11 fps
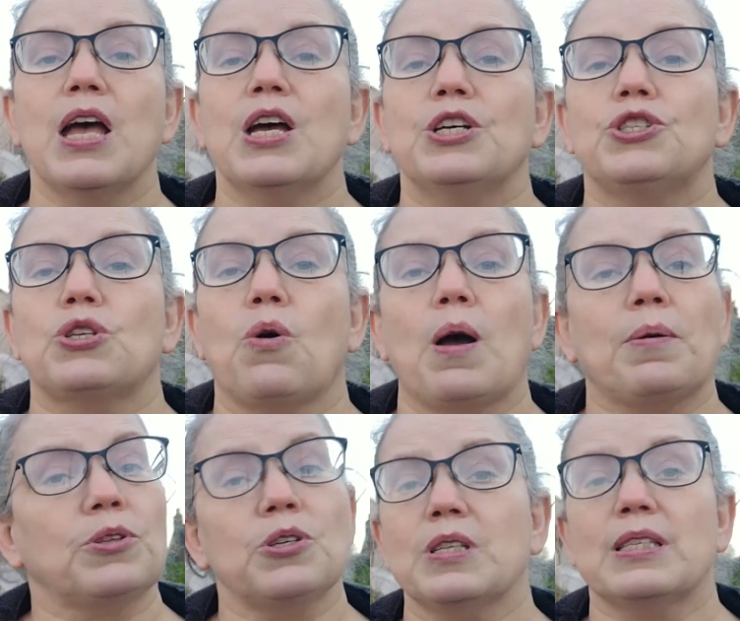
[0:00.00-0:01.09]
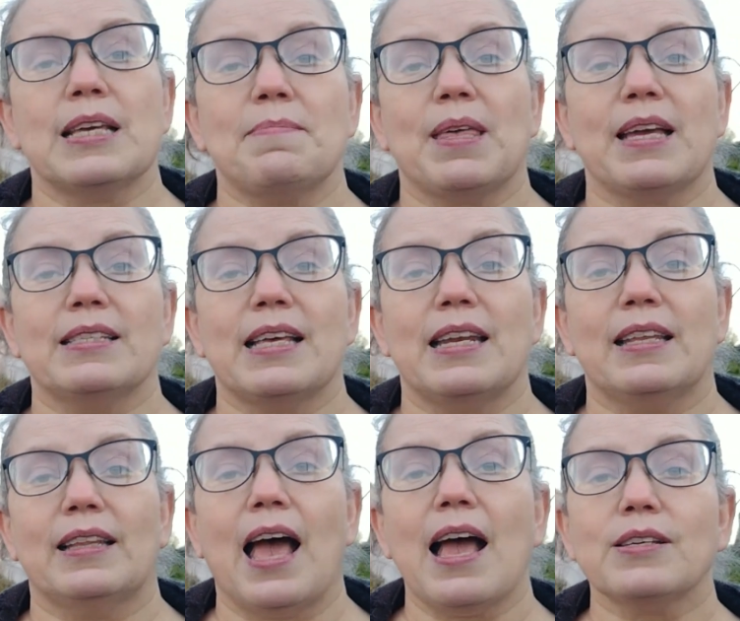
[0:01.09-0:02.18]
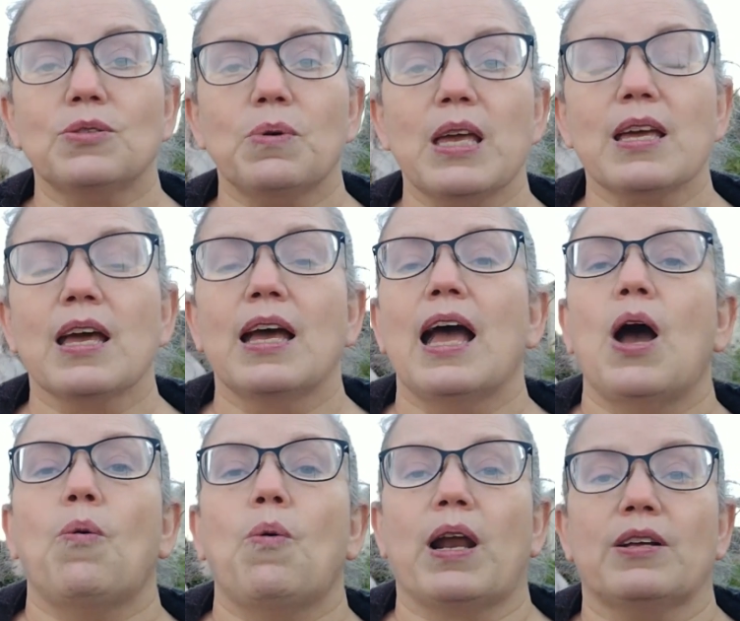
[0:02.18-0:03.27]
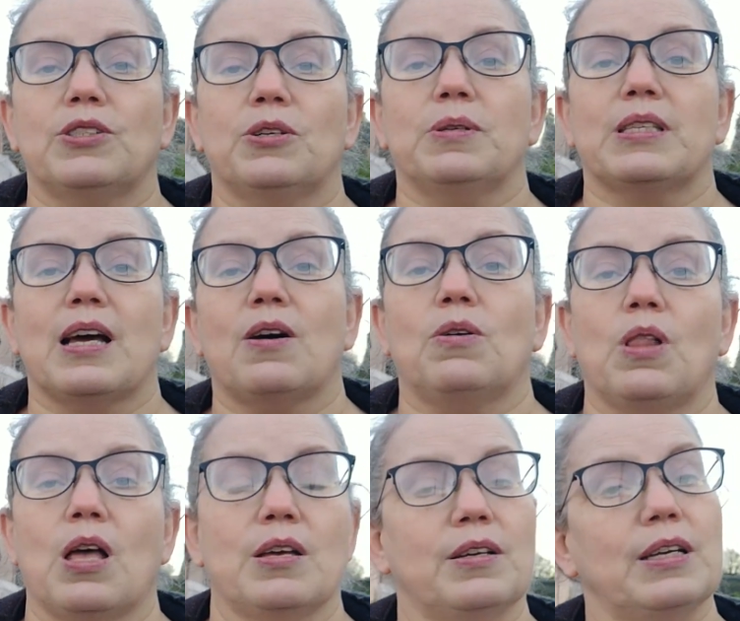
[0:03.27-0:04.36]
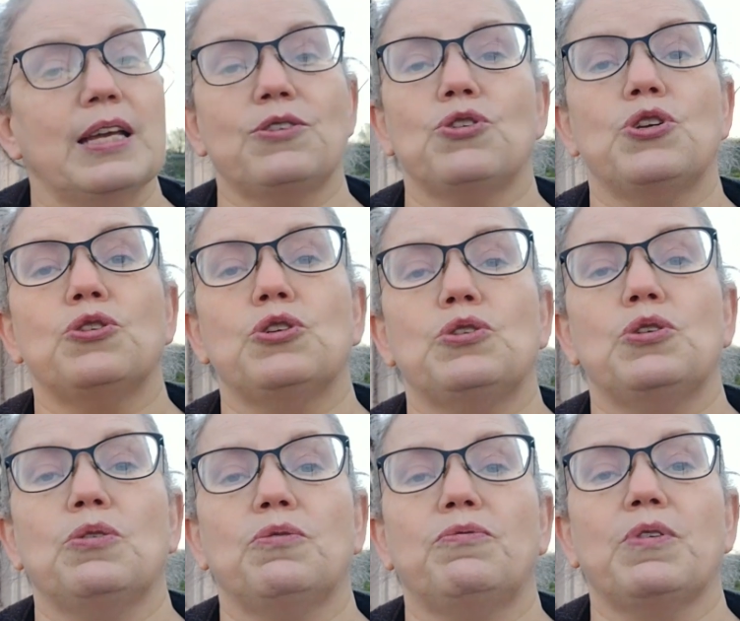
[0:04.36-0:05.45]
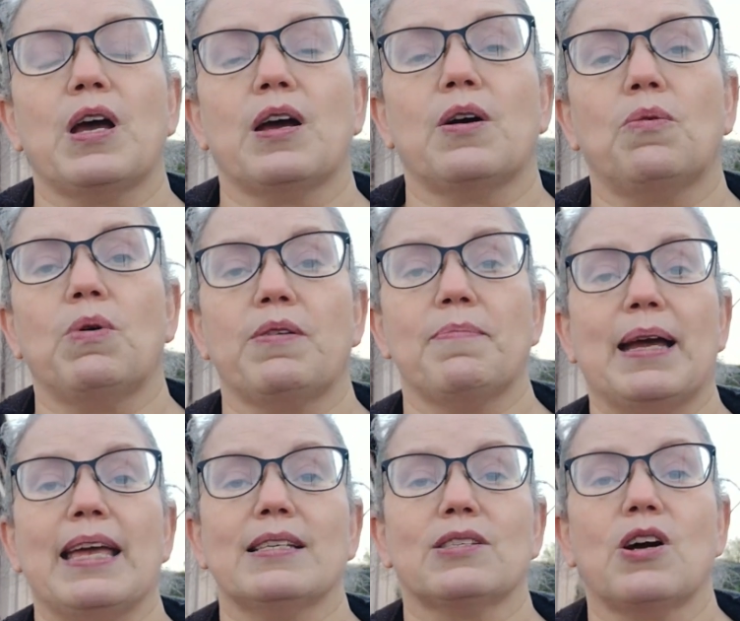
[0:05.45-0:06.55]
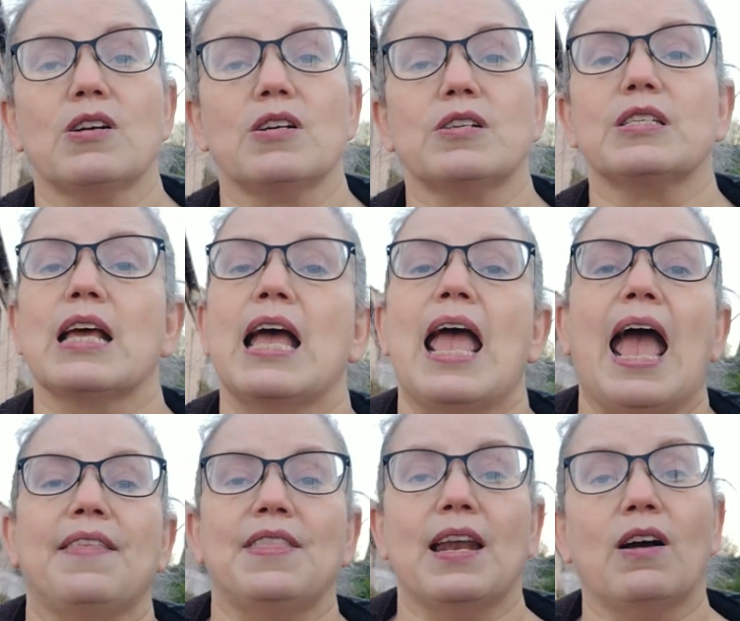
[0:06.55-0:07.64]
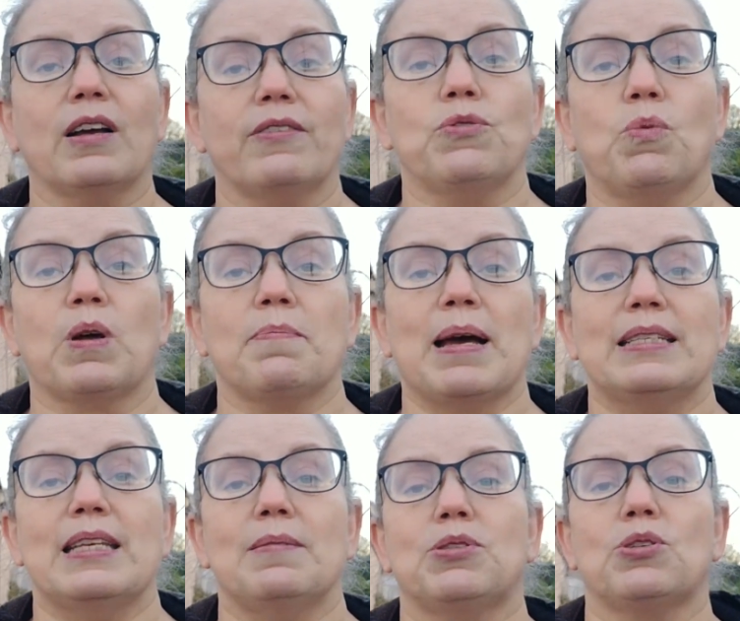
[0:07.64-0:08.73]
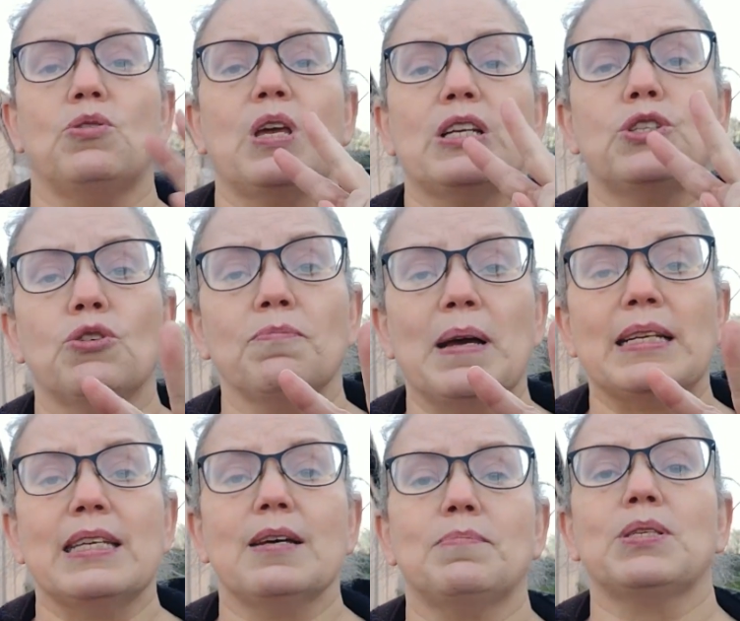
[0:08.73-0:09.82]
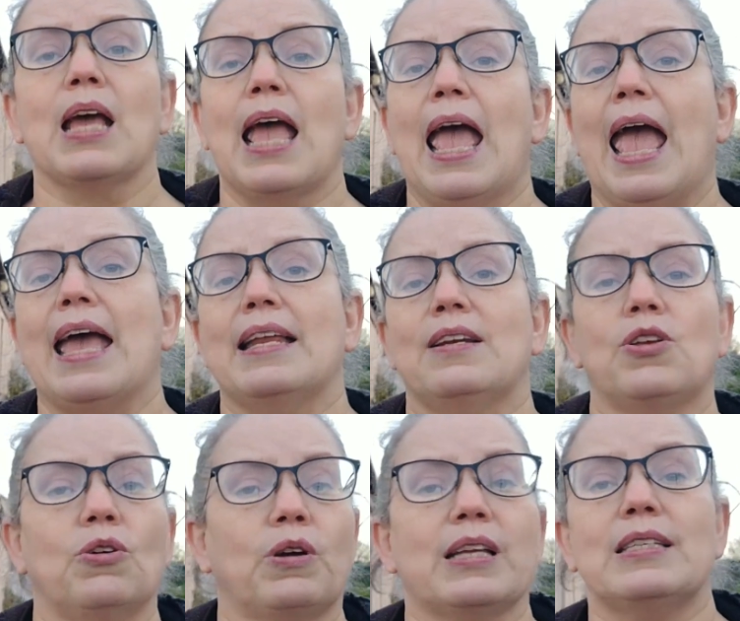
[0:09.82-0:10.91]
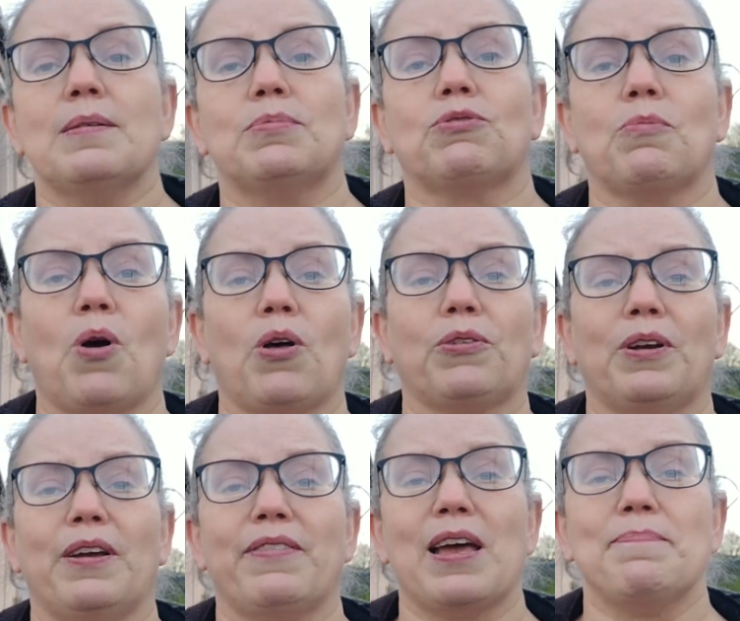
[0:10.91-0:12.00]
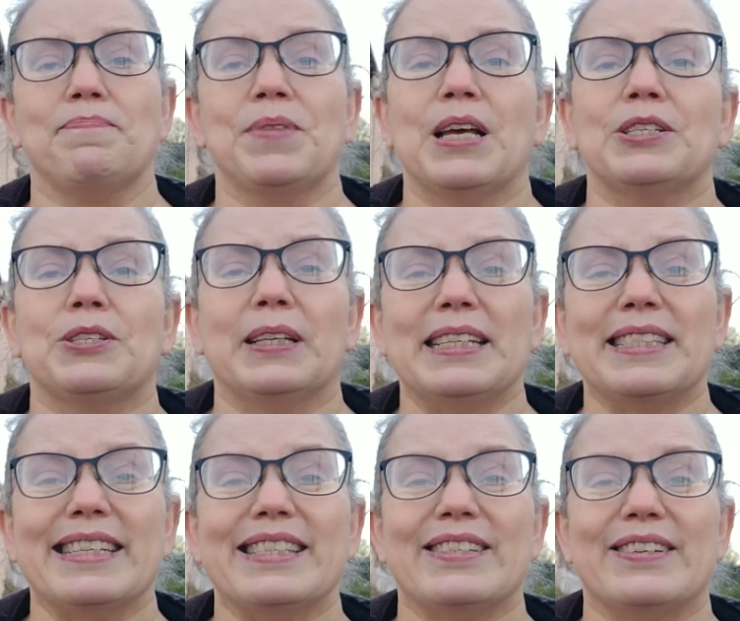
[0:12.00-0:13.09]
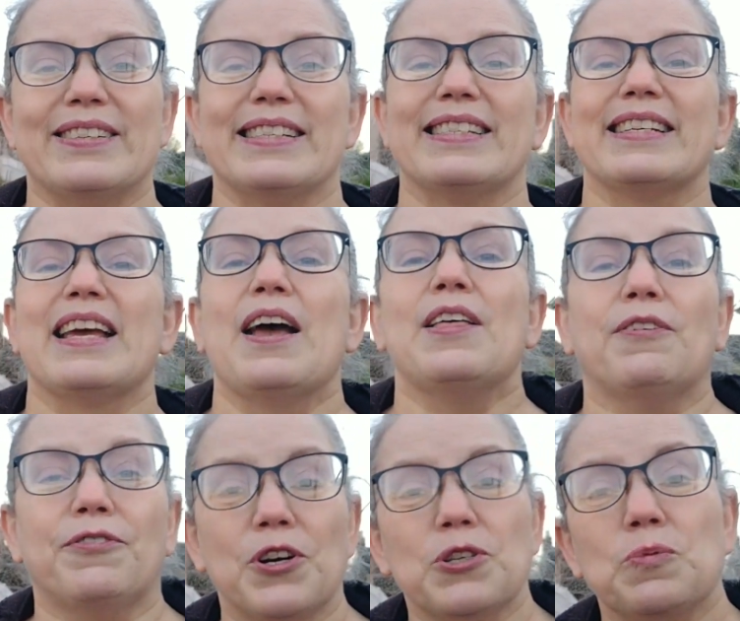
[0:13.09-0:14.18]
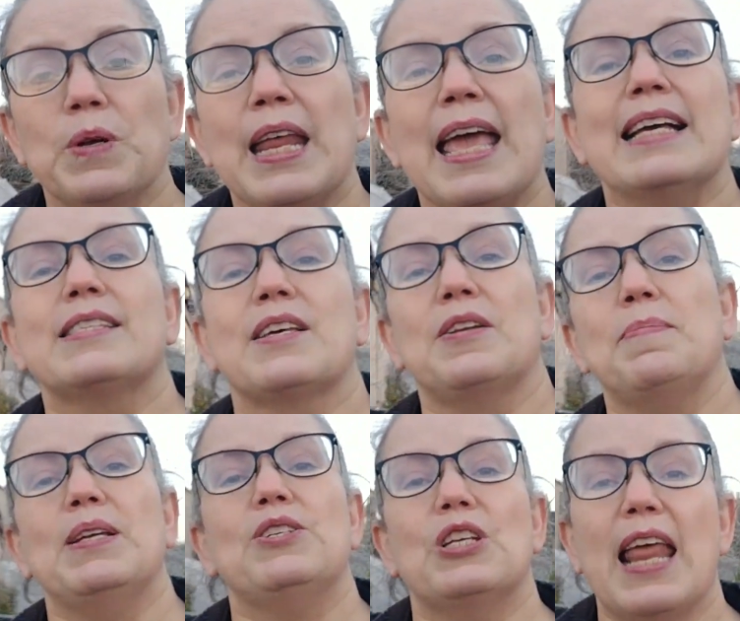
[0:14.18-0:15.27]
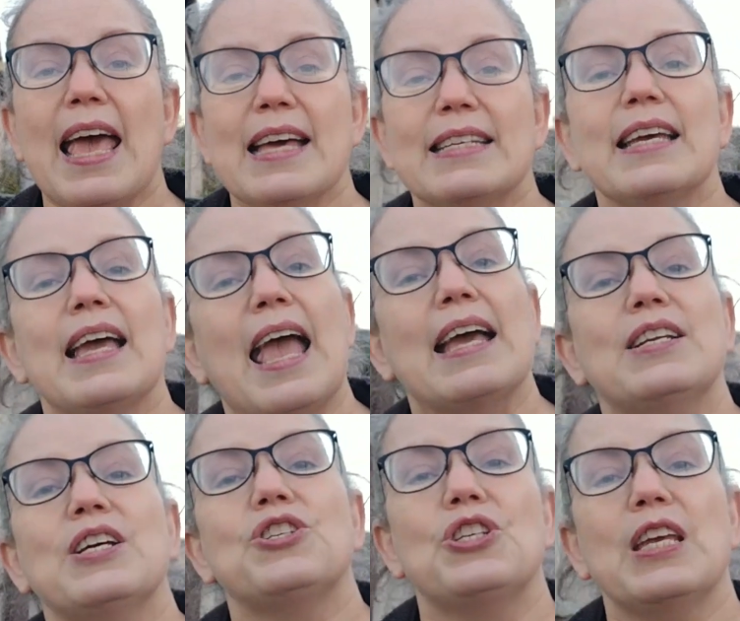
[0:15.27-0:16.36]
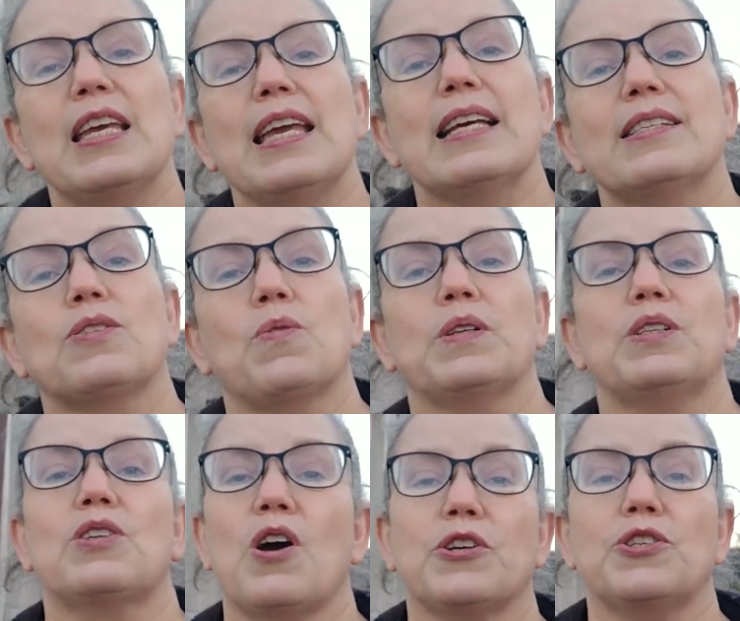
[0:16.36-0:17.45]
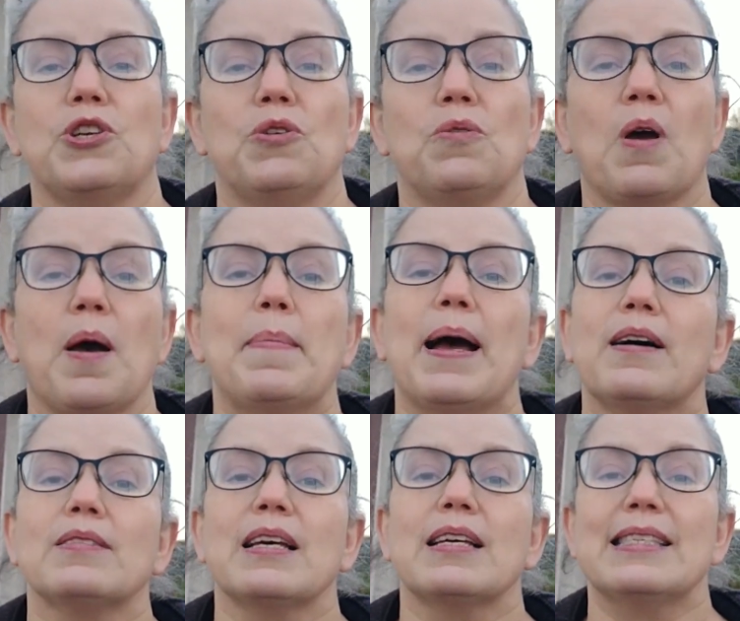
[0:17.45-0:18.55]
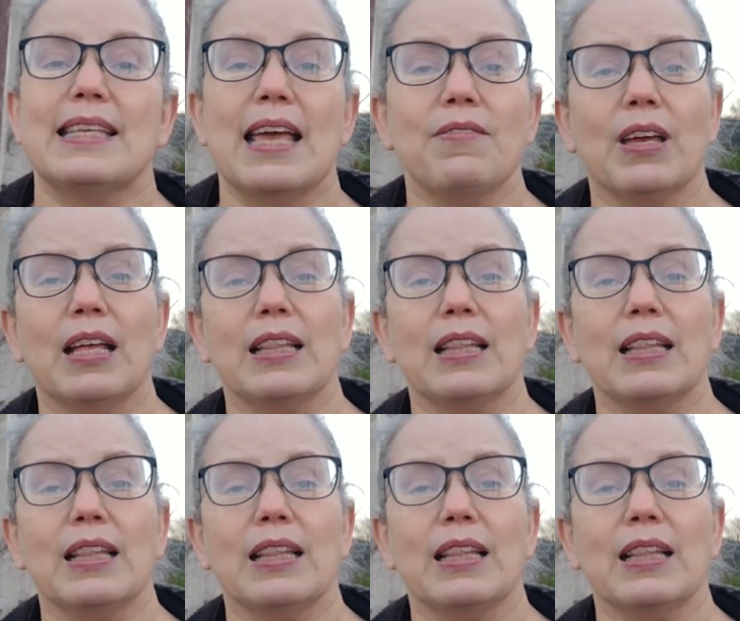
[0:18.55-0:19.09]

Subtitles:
So I'll do the same thing as I did last week. What I'll do is I'll introduce you to one of my guest gardeners, and then I'll give you one of my tips. So you get 2 of my tips and you'll get tips from all 3 of them. So let's get started. The first one is going to be Janette, and she is going to talk to you about saving